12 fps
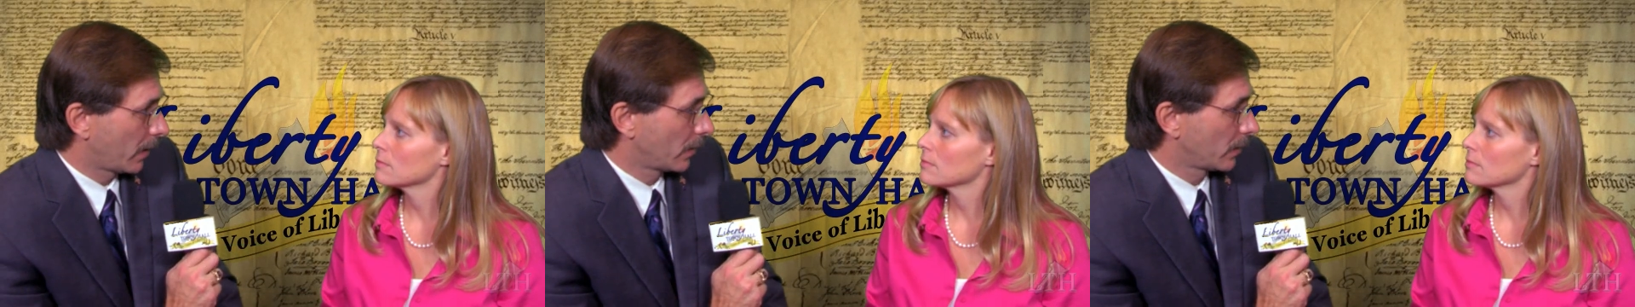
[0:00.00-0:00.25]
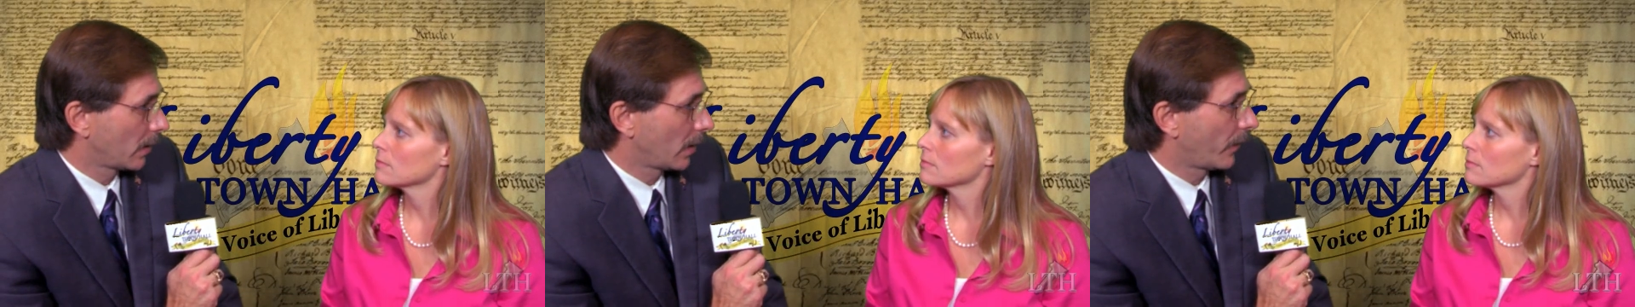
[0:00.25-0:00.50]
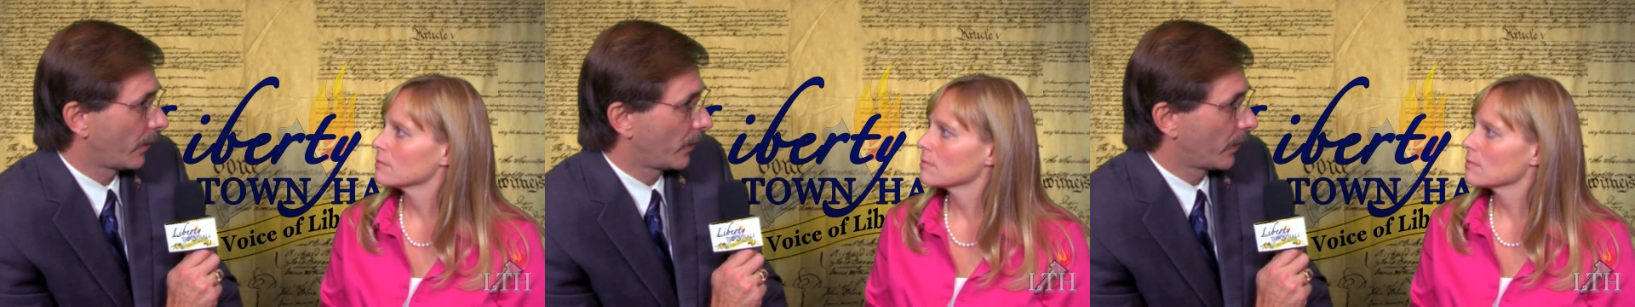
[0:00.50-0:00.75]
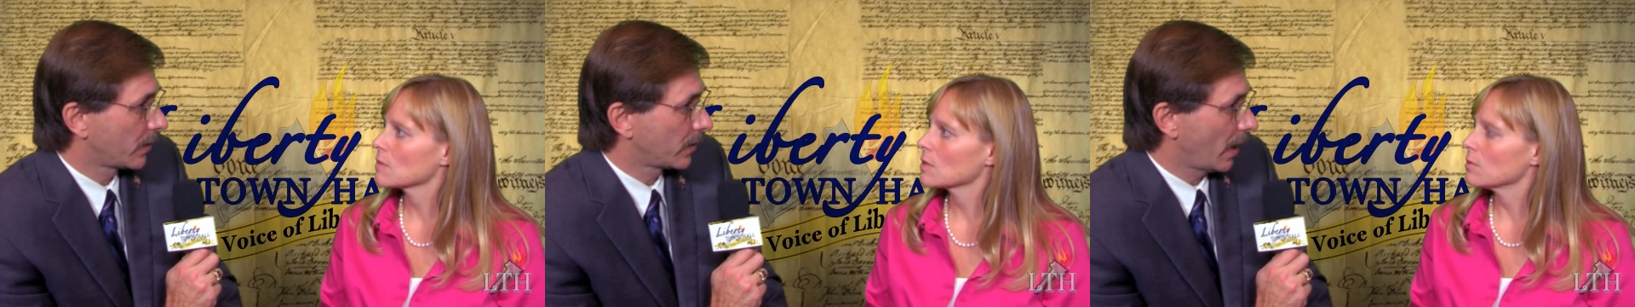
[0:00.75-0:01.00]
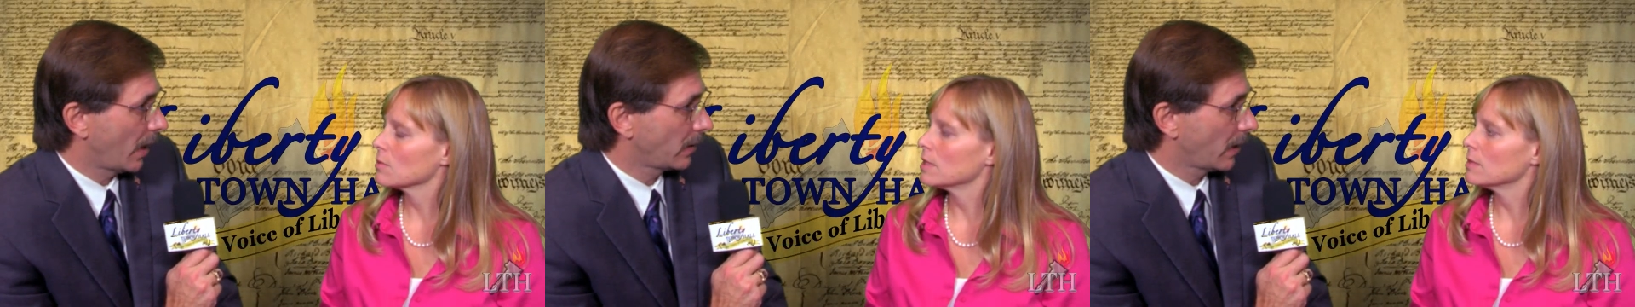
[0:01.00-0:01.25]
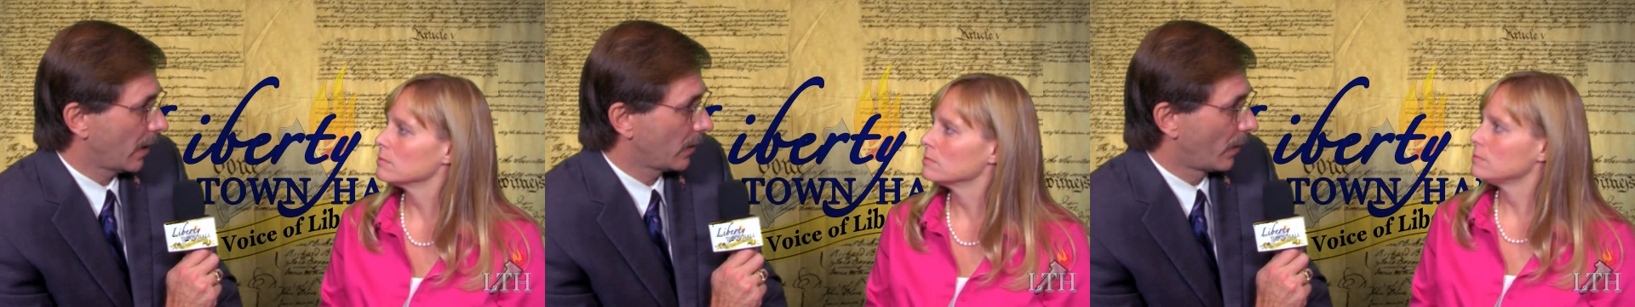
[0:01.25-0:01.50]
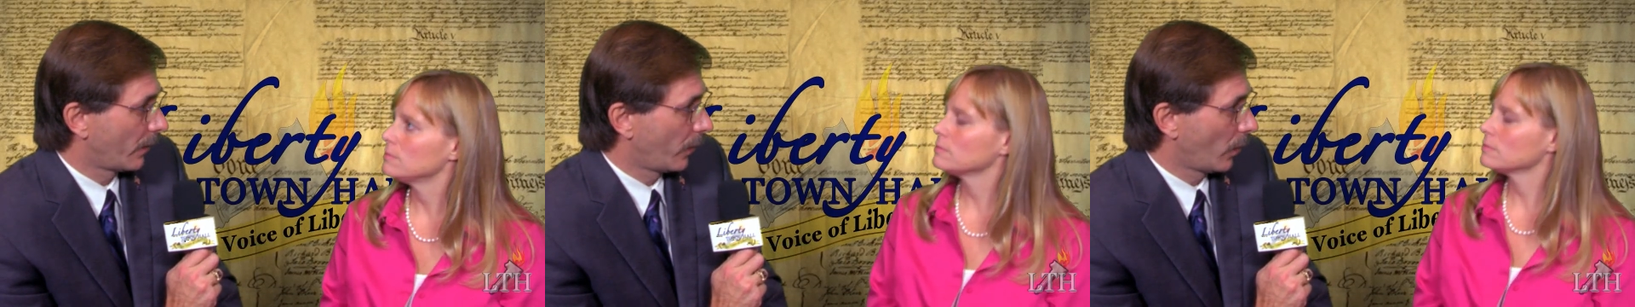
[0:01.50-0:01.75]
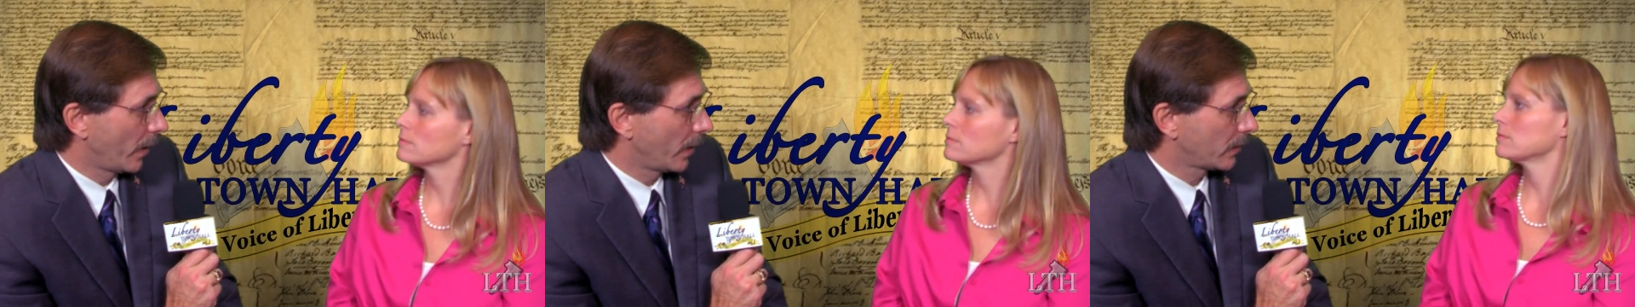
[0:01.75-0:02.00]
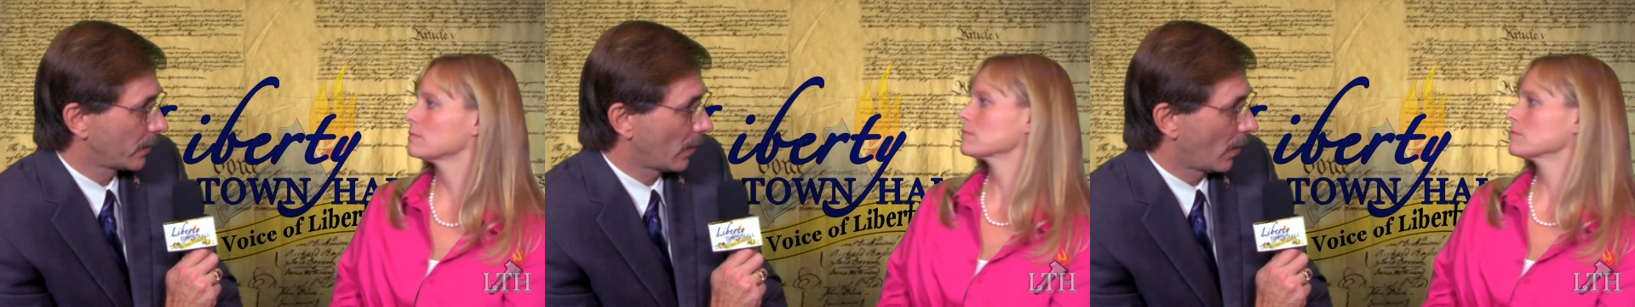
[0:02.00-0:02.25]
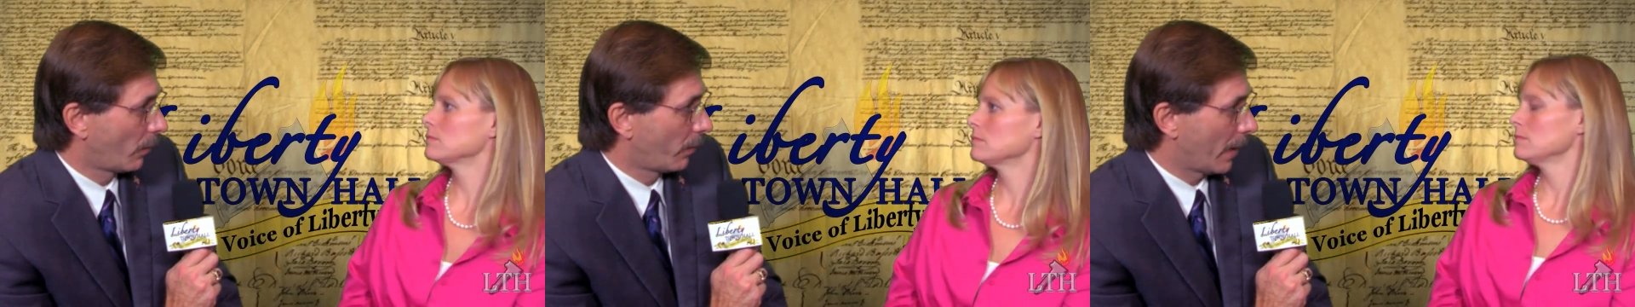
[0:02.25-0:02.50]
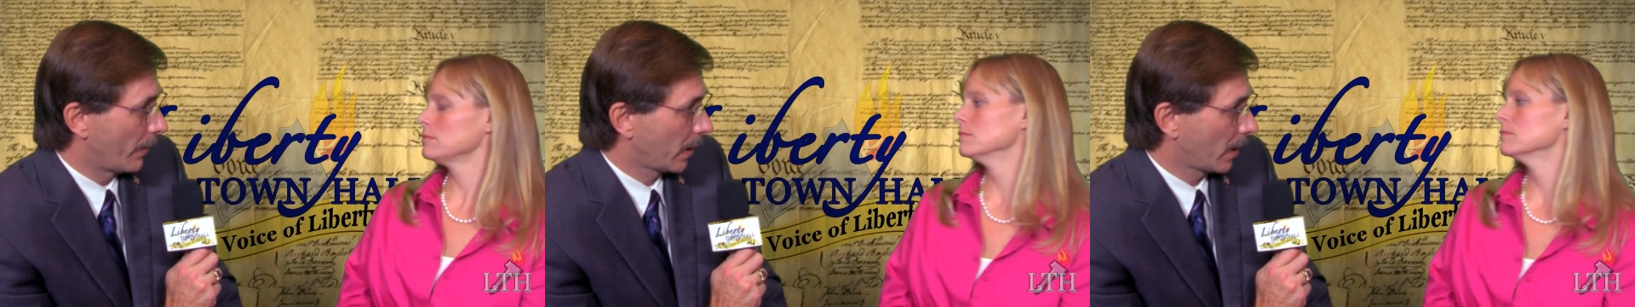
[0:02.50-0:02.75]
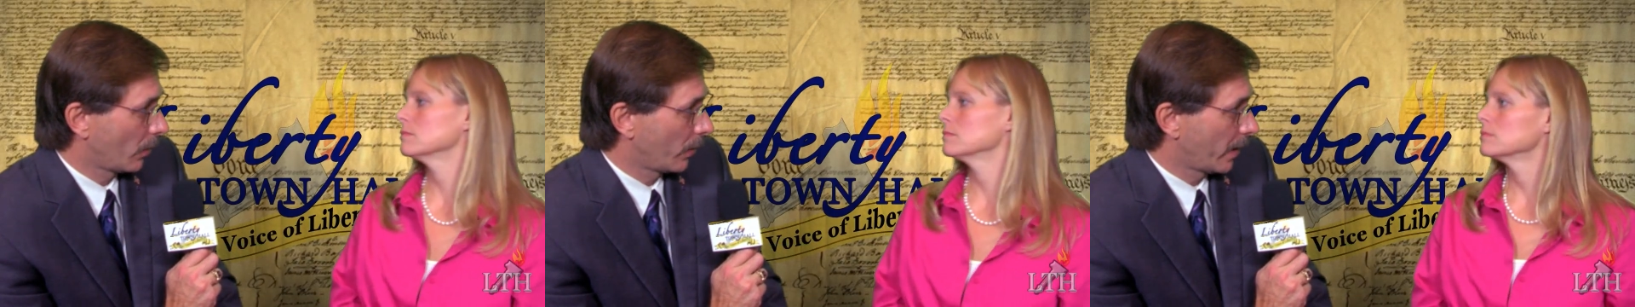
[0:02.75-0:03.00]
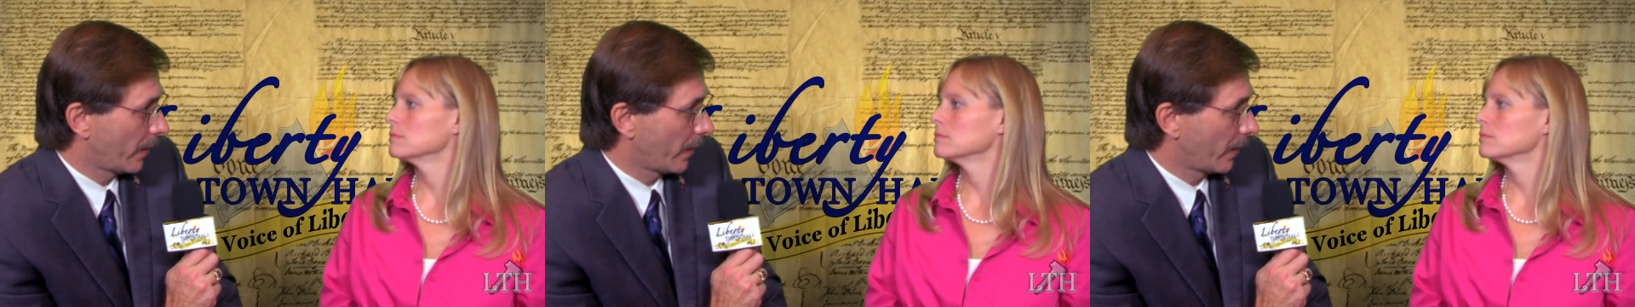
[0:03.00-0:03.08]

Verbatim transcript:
Speaker 1: Because if the states had their voice, Obamacare would